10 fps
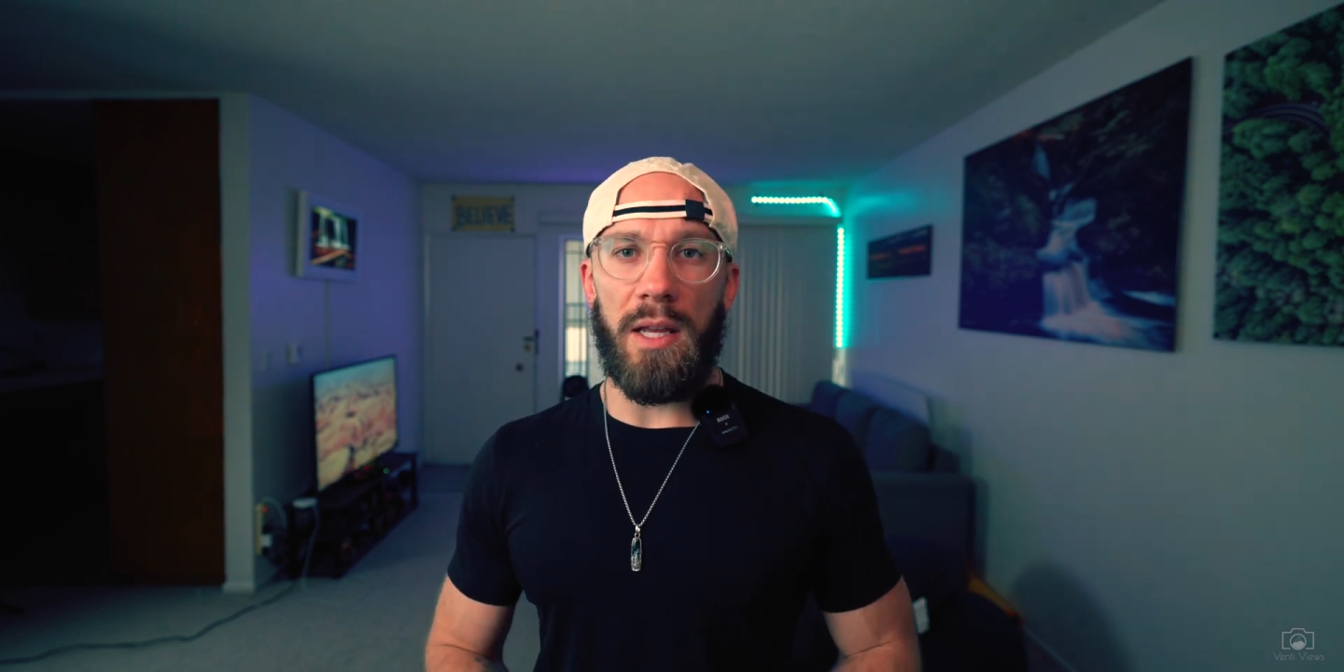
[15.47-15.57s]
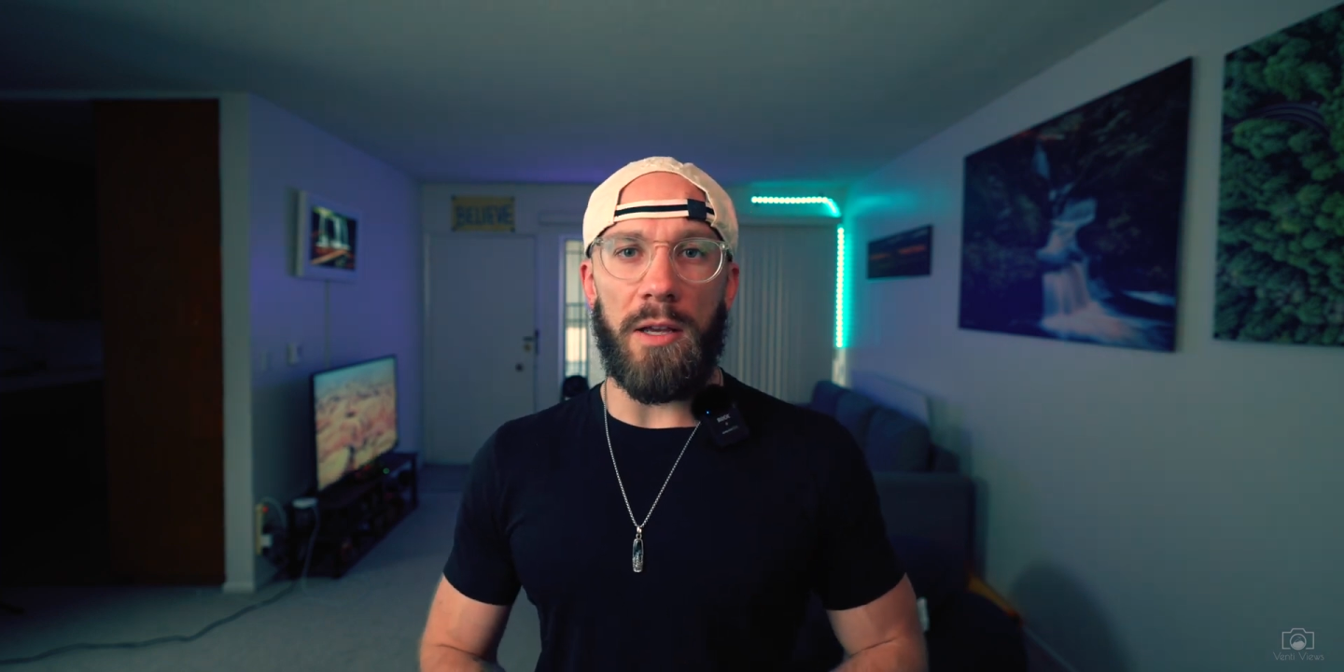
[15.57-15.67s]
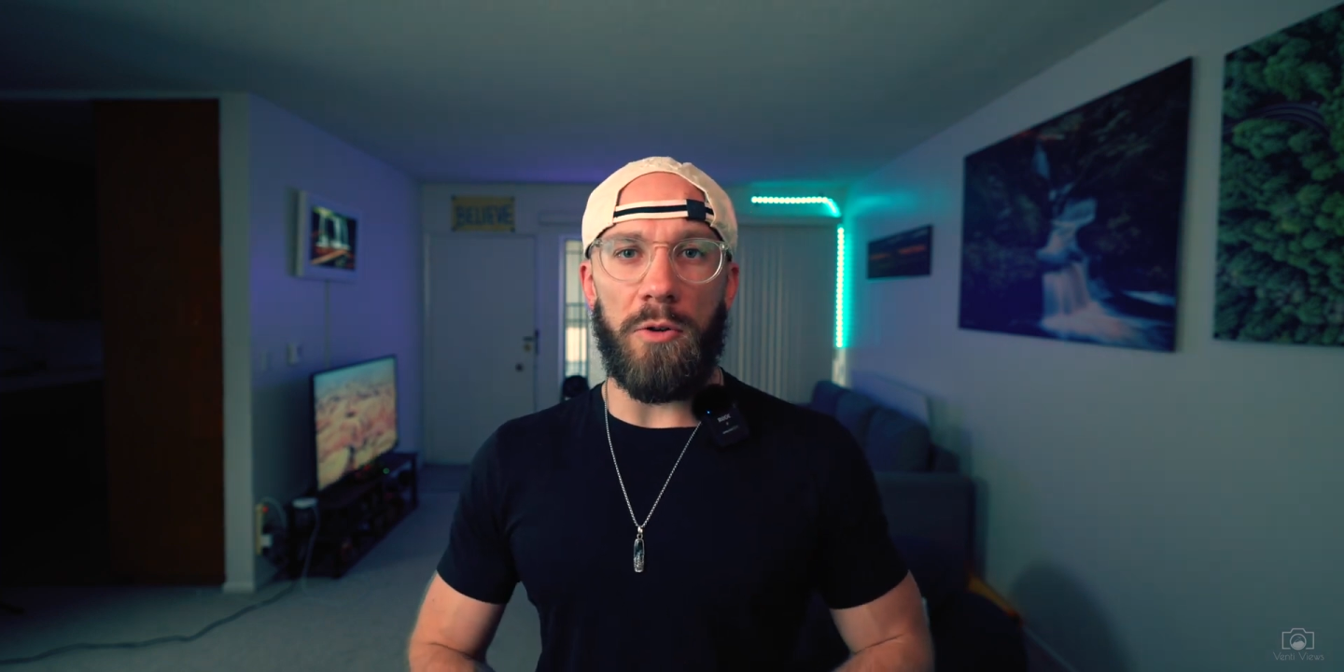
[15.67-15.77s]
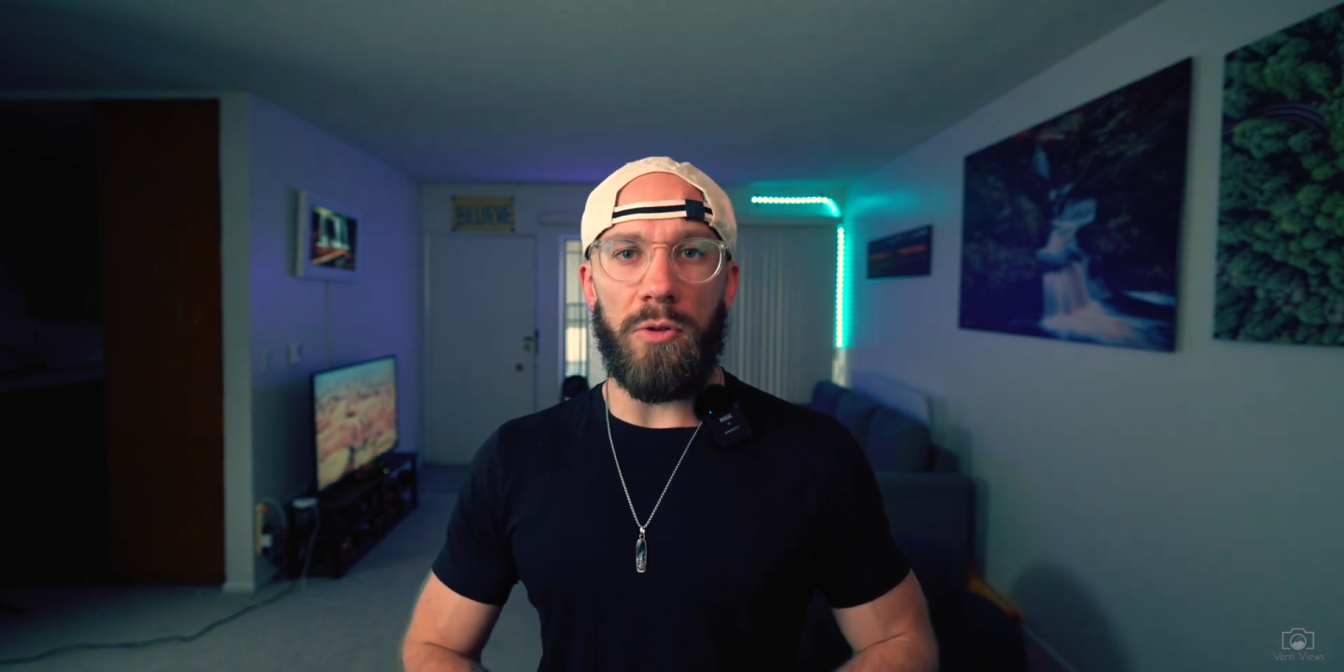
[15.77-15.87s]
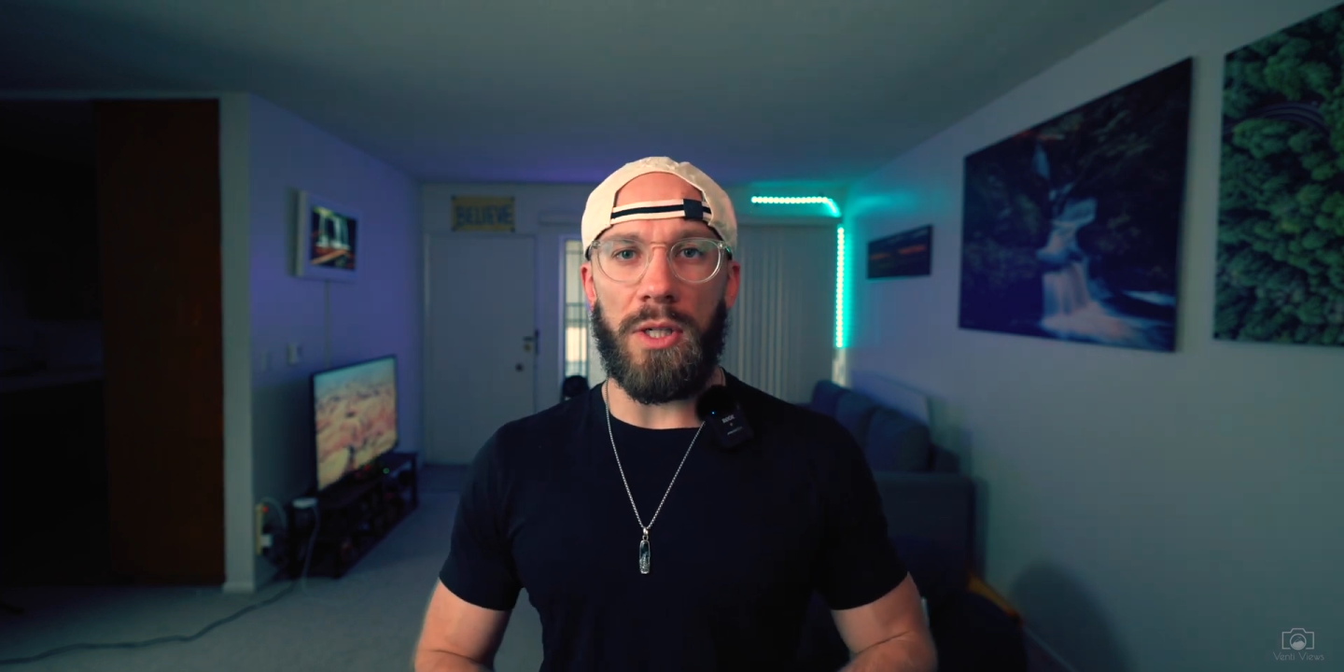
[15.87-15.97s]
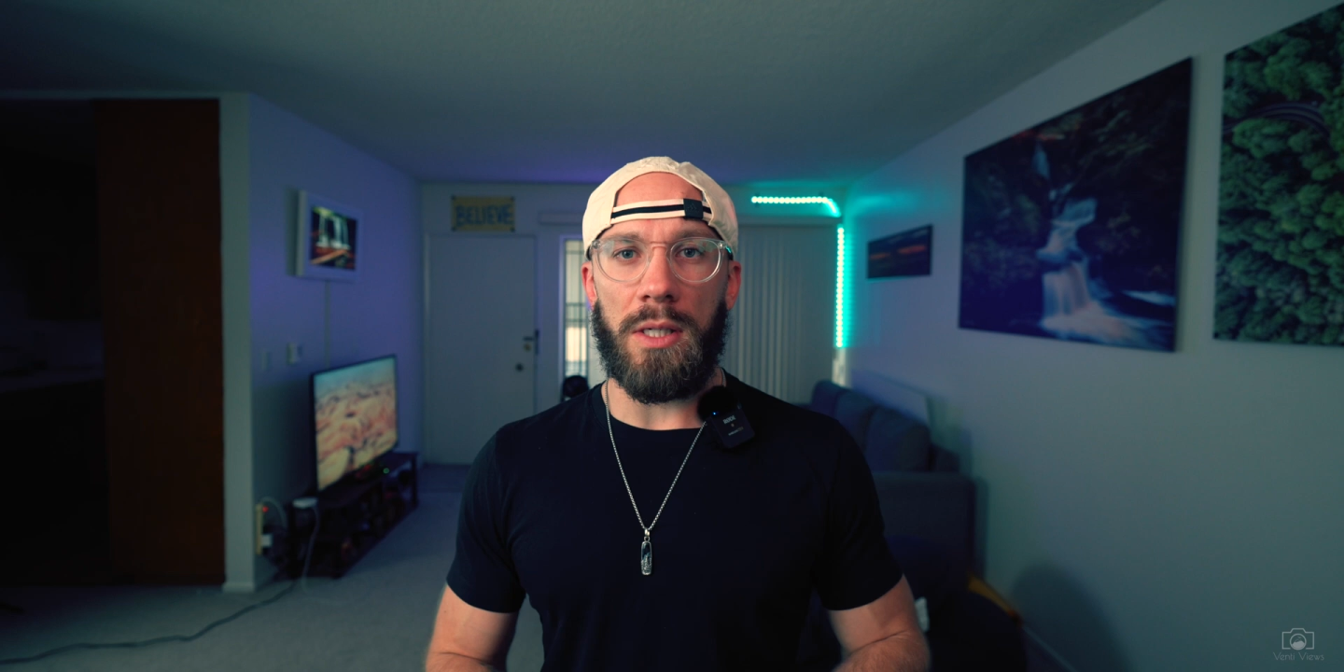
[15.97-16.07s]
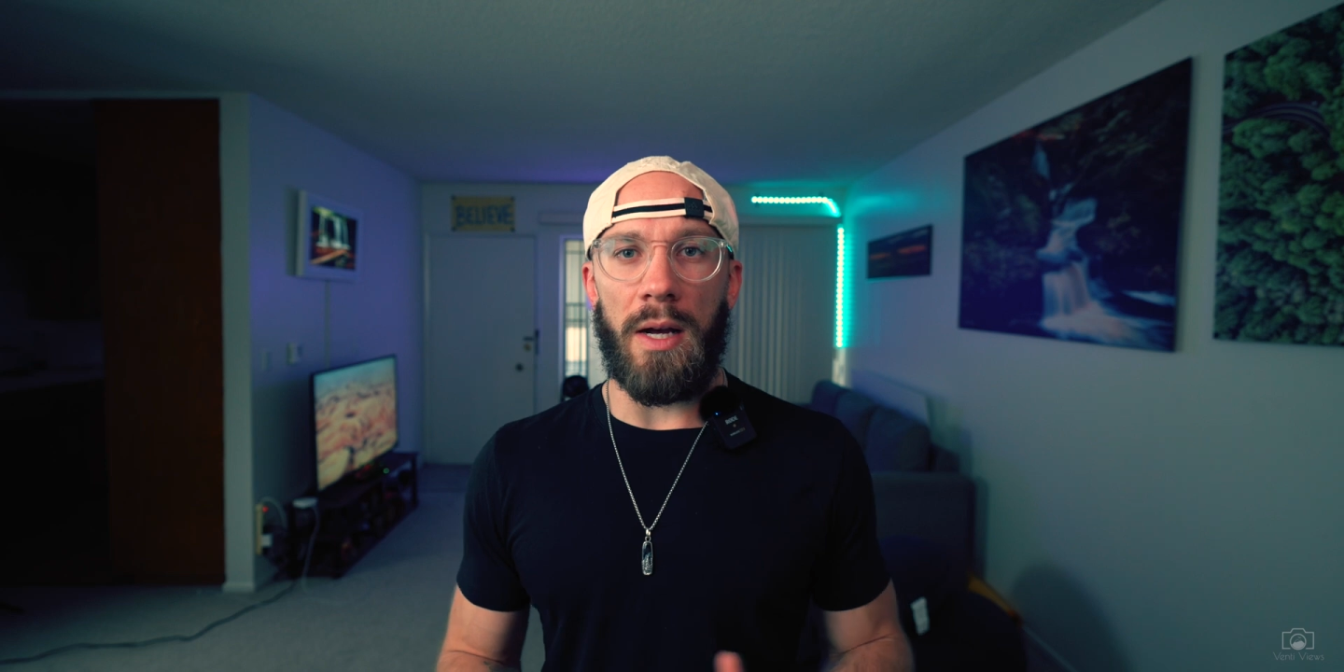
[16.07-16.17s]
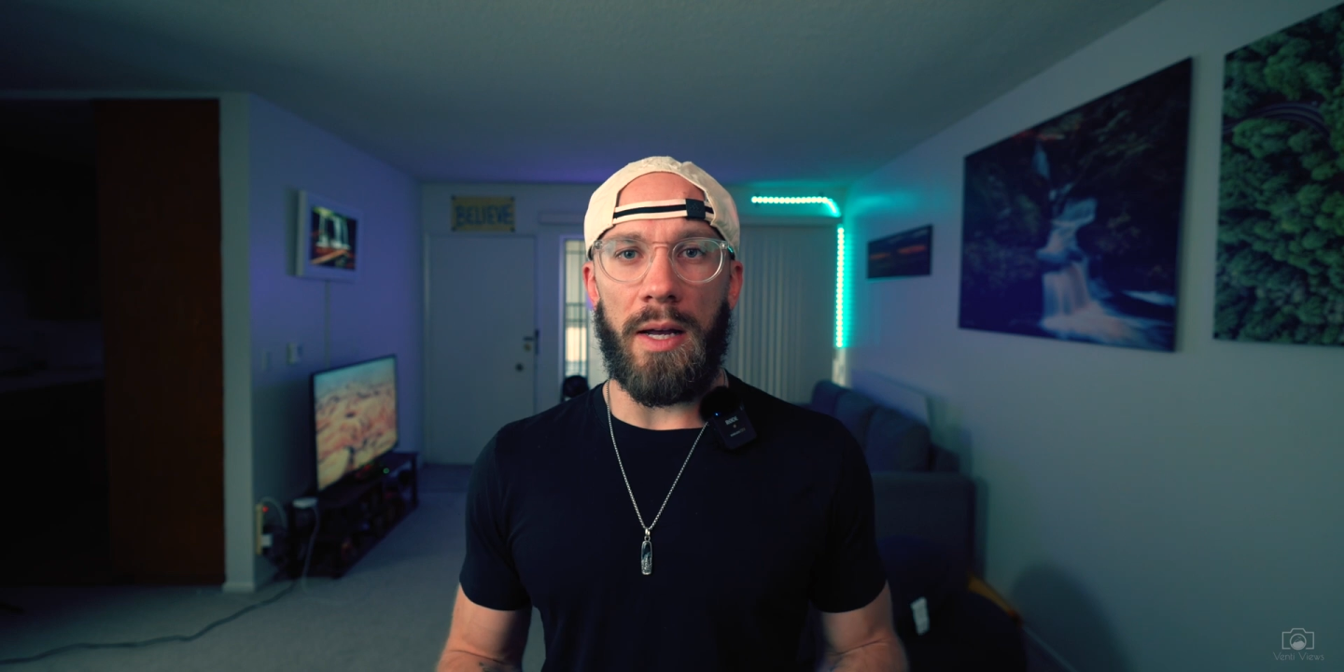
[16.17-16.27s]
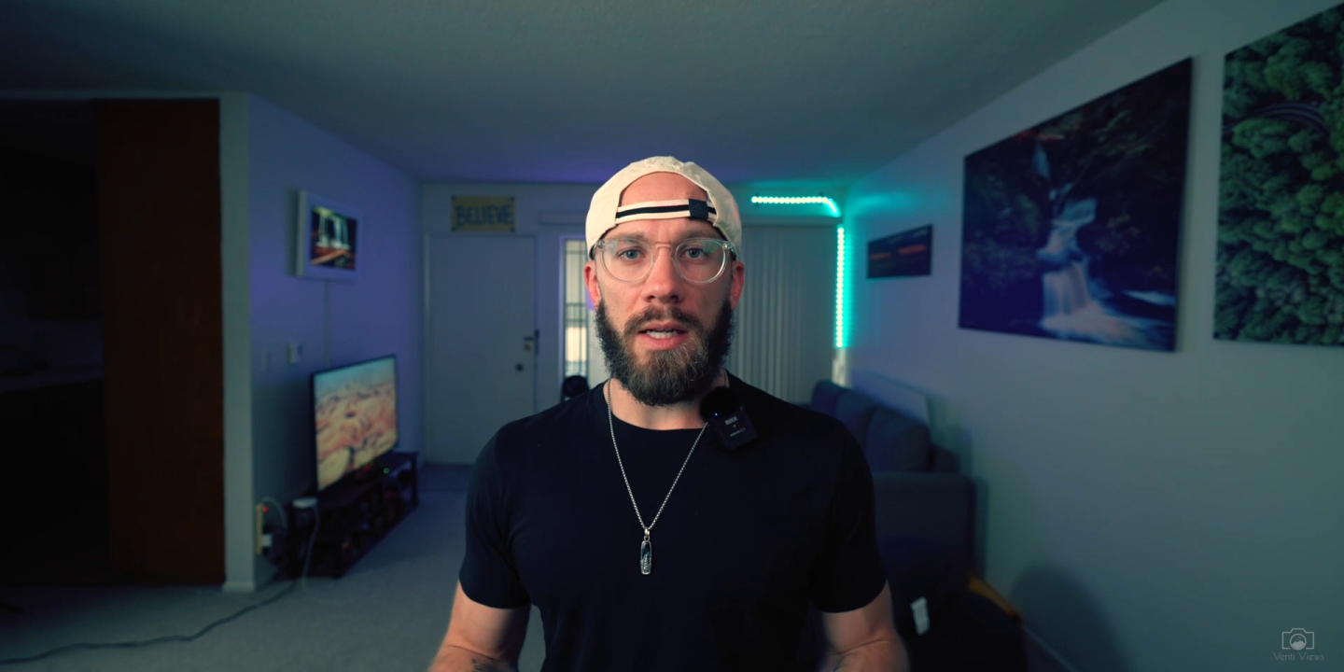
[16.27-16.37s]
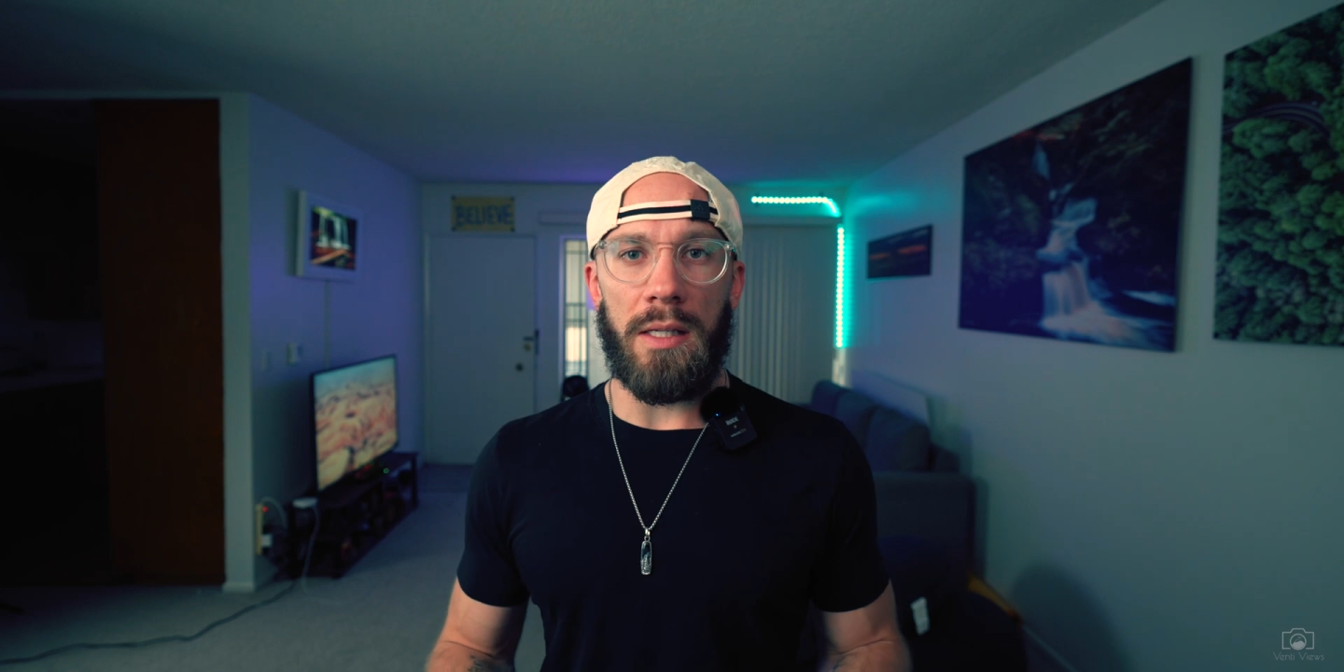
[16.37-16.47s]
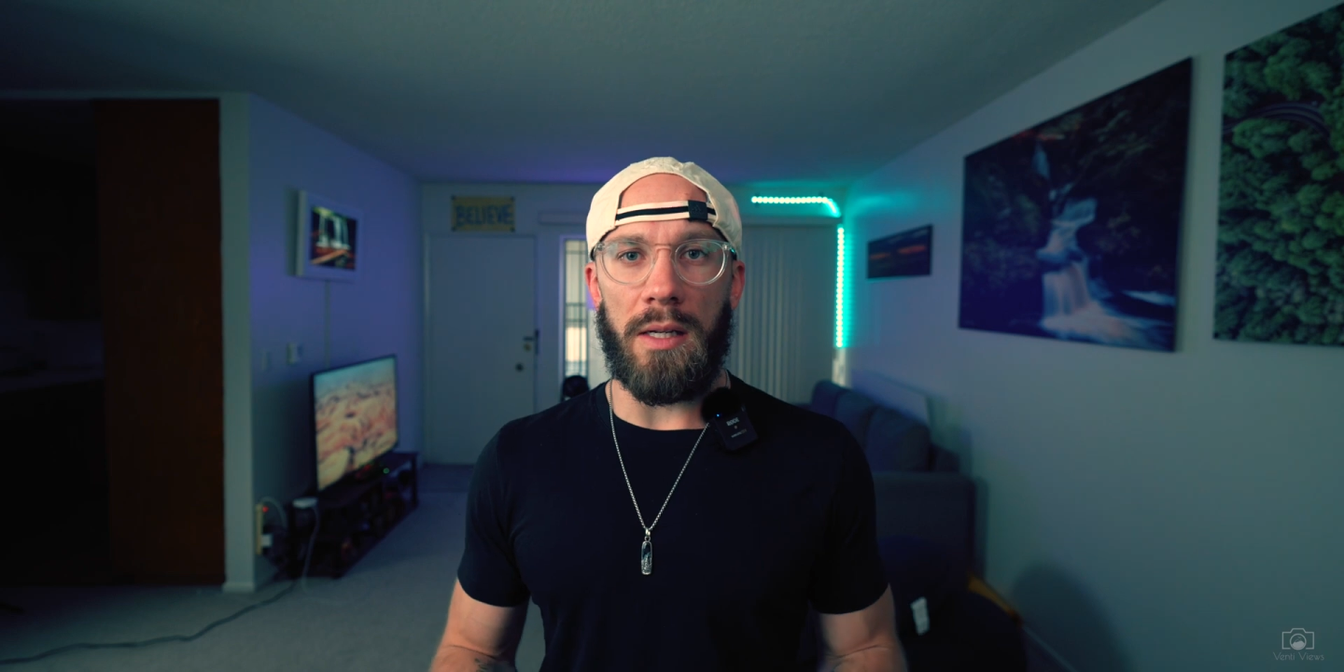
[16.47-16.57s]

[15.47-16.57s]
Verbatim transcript: huge signs